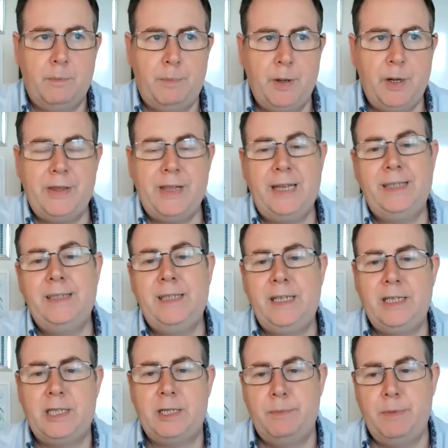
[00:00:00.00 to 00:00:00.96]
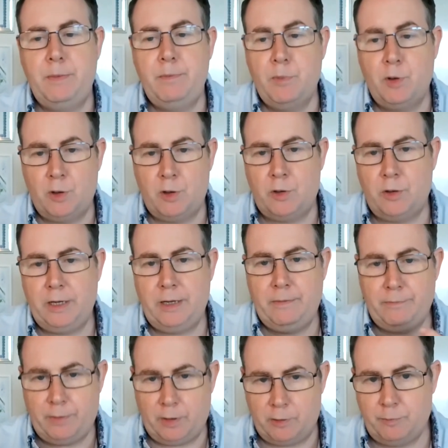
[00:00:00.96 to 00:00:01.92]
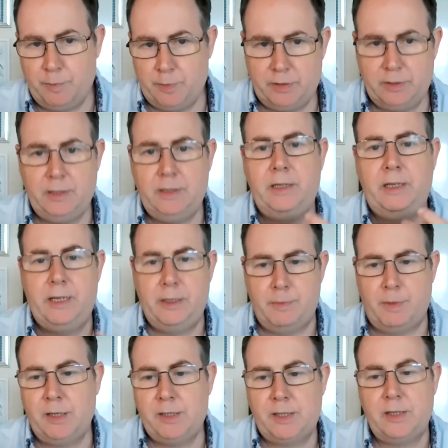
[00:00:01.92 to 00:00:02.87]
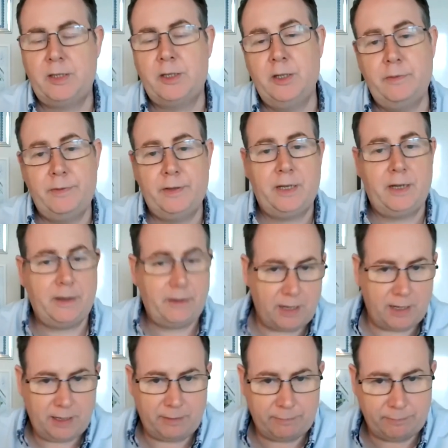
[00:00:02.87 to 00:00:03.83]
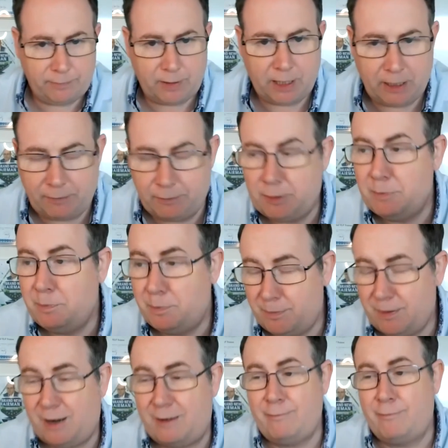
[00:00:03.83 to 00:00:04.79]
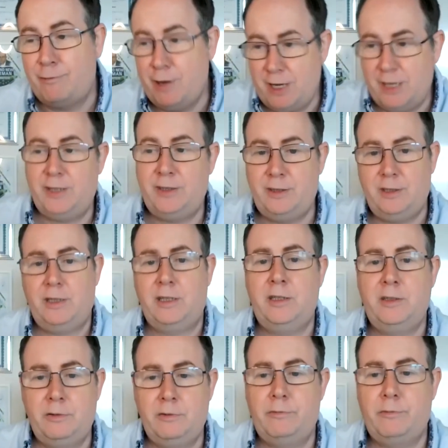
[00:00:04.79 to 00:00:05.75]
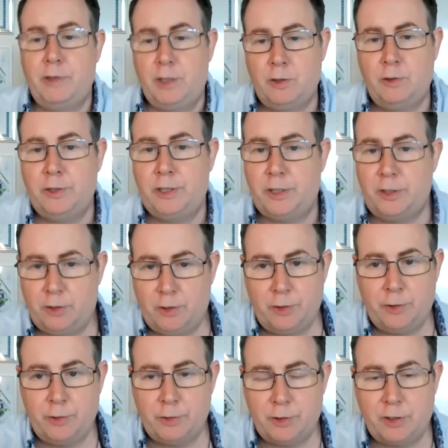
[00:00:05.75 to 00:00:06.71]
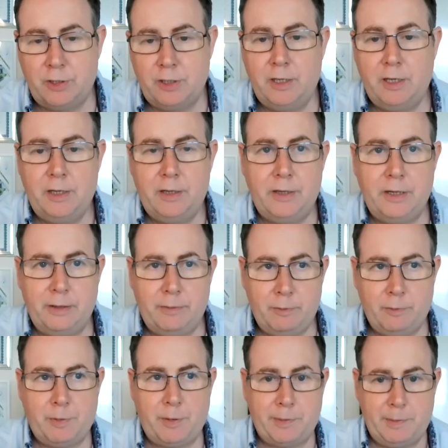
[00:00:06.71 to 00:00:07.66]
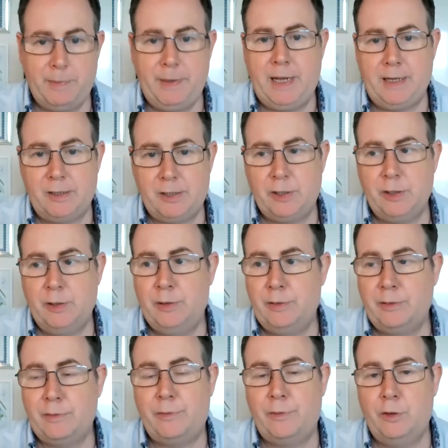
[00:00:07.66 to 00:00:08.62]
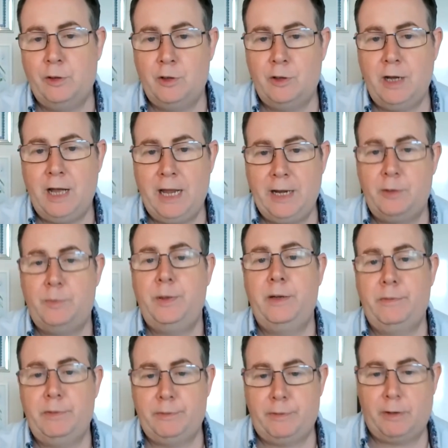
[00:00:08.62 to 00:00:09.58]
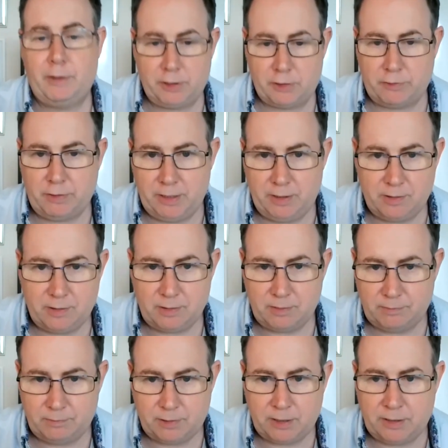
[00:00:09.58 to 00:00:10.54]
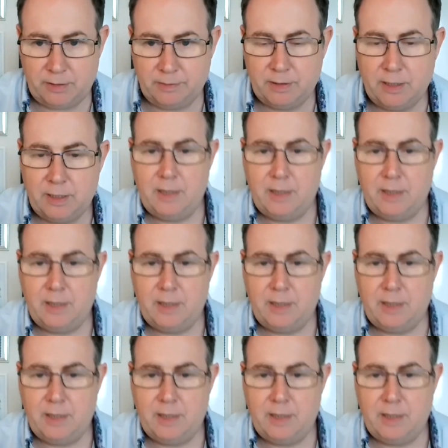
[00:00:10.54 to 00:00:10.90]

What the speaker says: But there needs to be more involvement in the mindset stuff, and I've written and recorded a course that will probably be out soon for NLP for Forex traders, right?